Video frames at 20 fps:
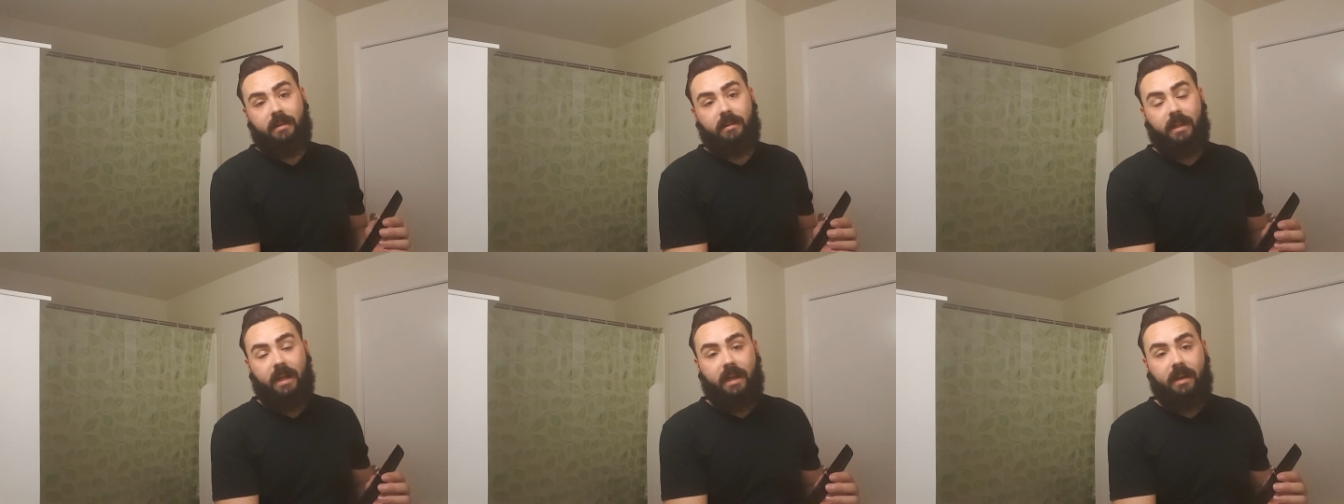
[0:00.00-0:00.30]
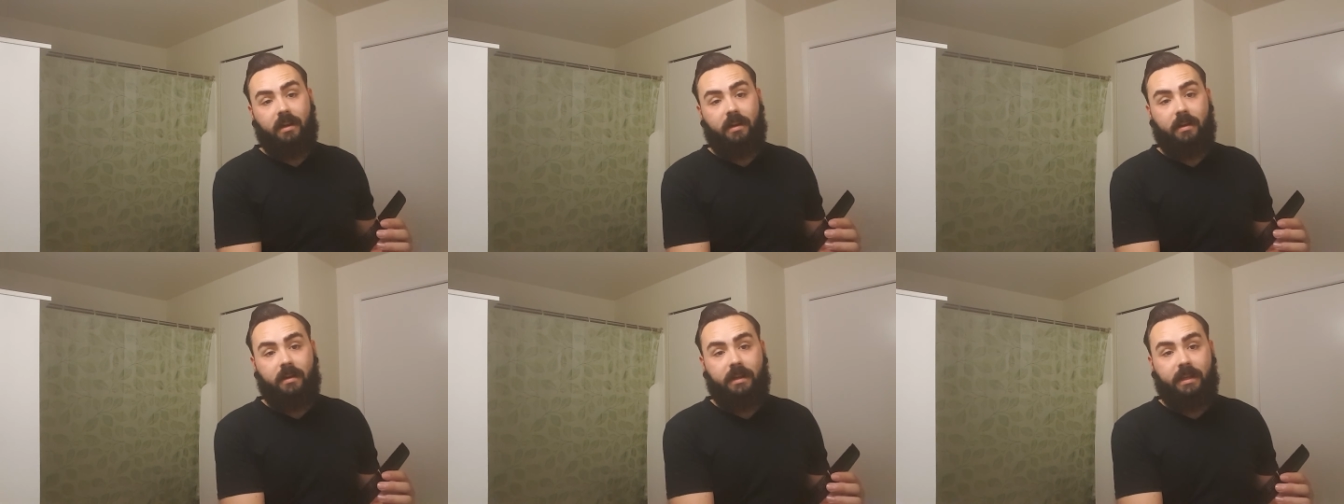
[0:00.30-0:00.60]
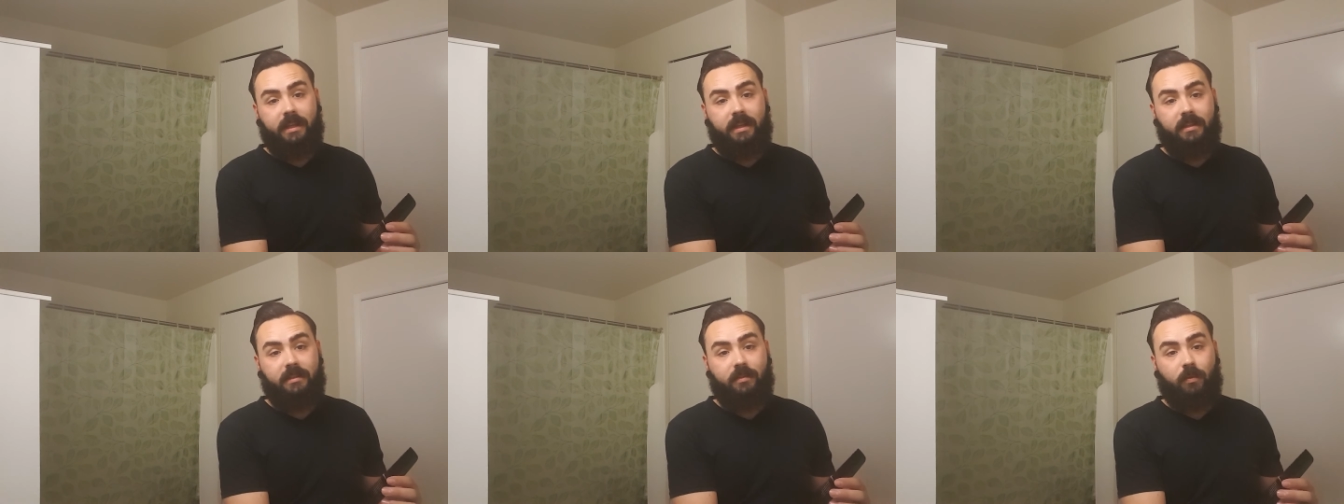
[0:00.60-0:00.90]
it later
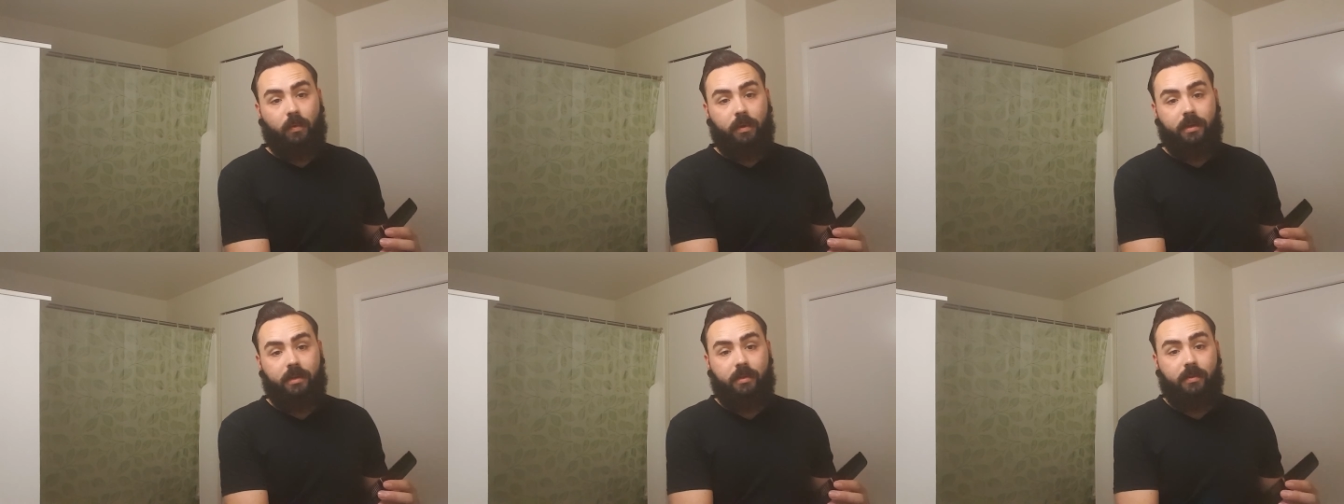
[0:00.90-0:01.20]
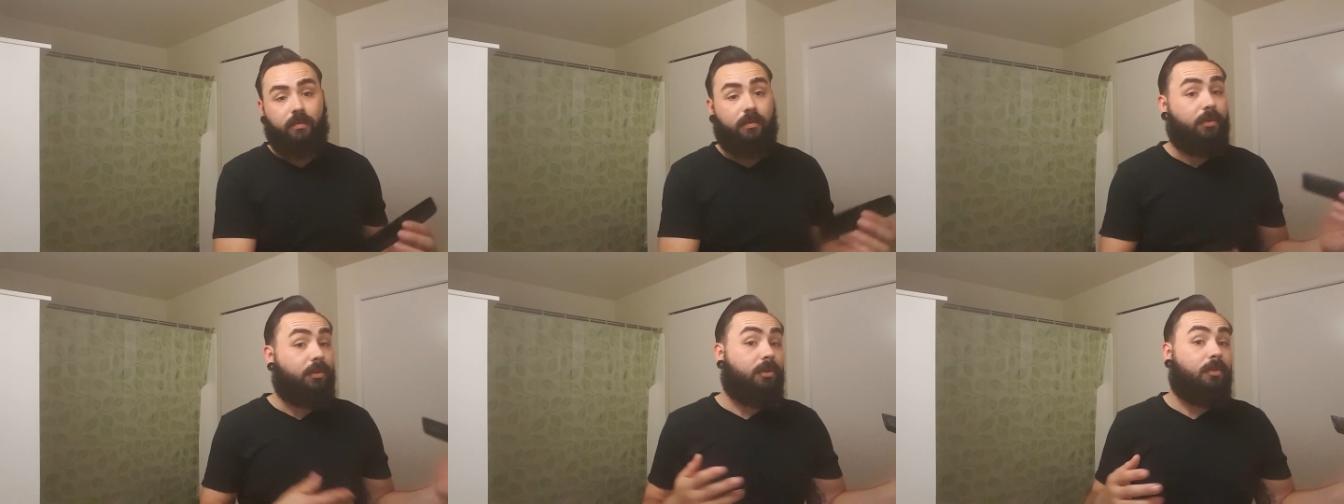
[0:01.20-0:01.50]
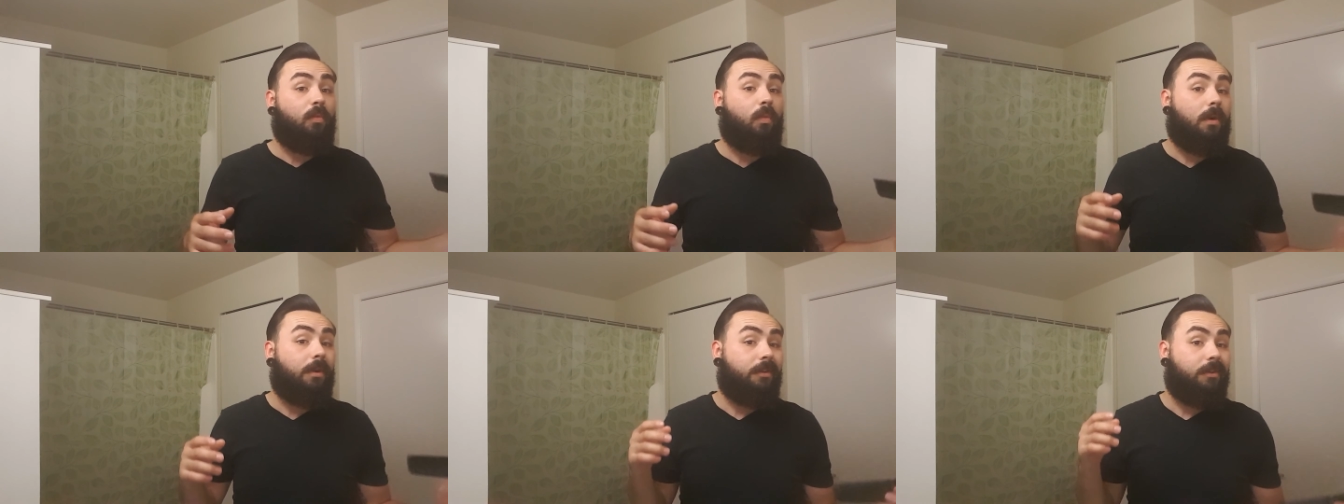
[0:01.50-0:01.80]
is going to do
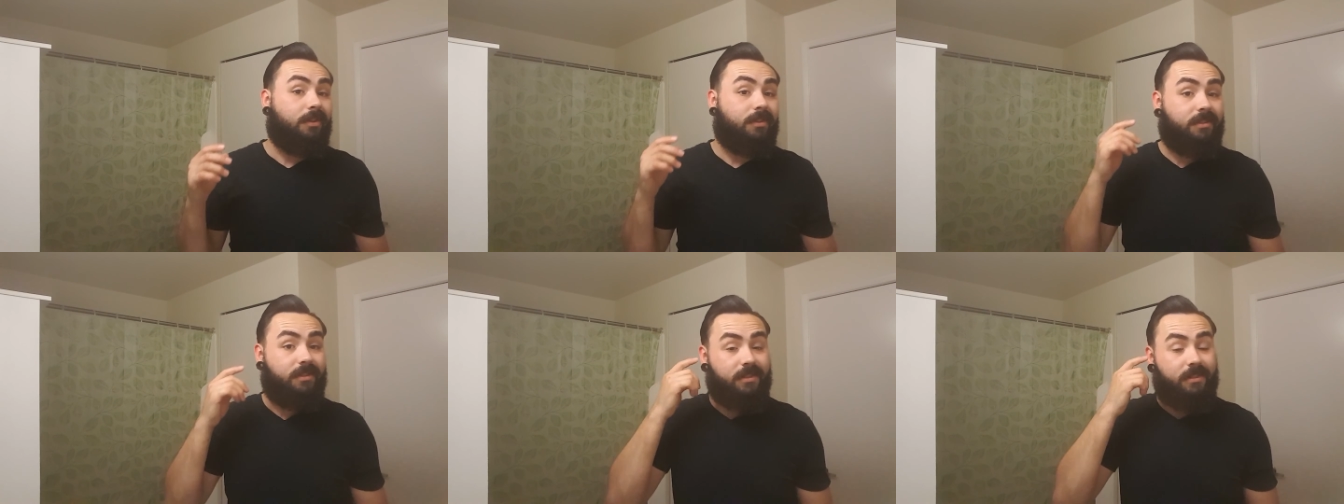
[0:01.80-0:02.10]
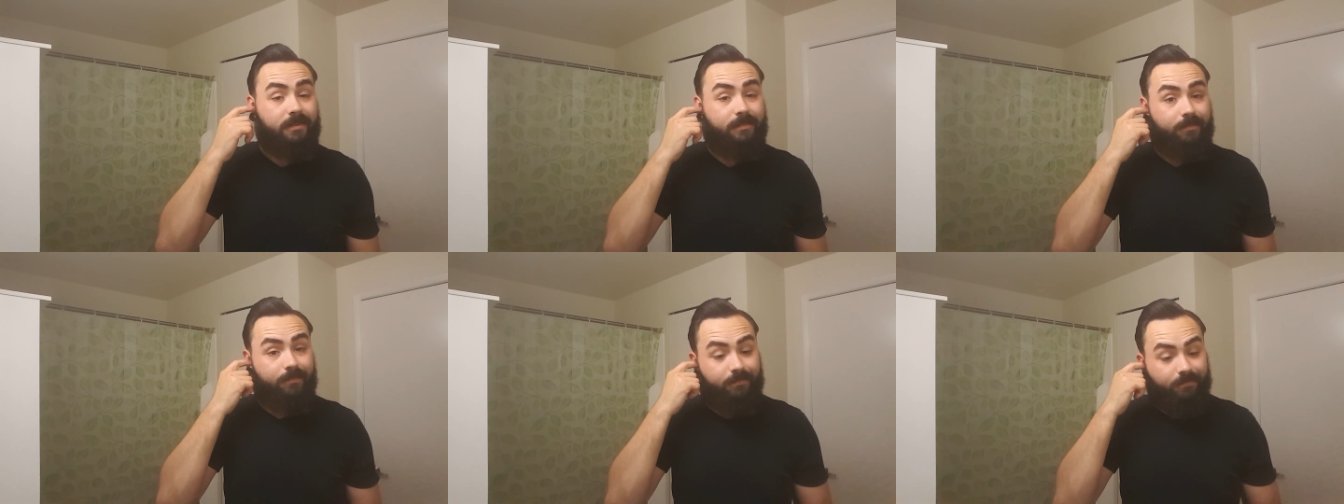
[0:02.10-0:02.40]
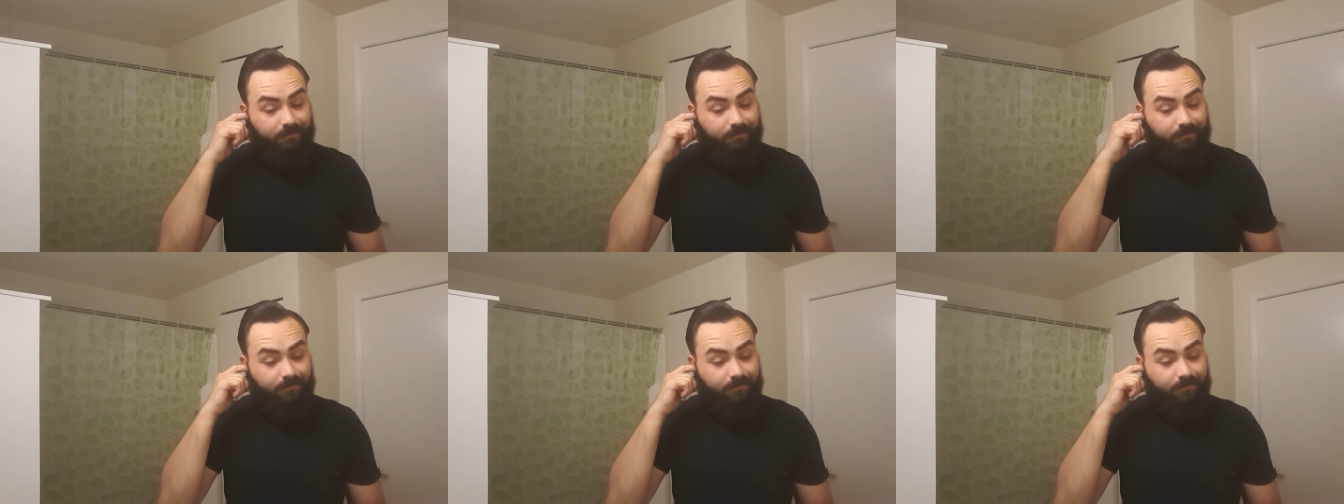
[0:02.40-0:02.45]
you wonders.